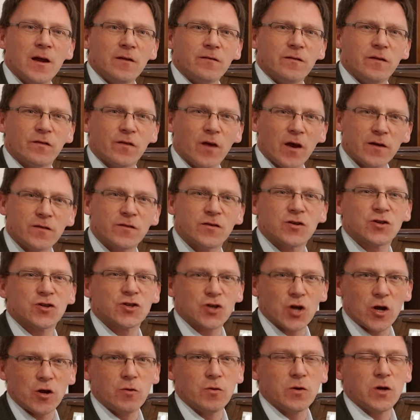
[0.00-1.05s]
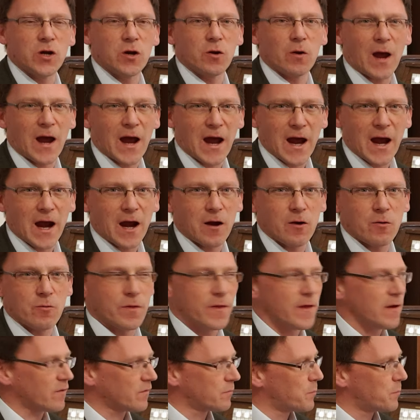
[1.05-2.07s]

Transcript: designed to show you how this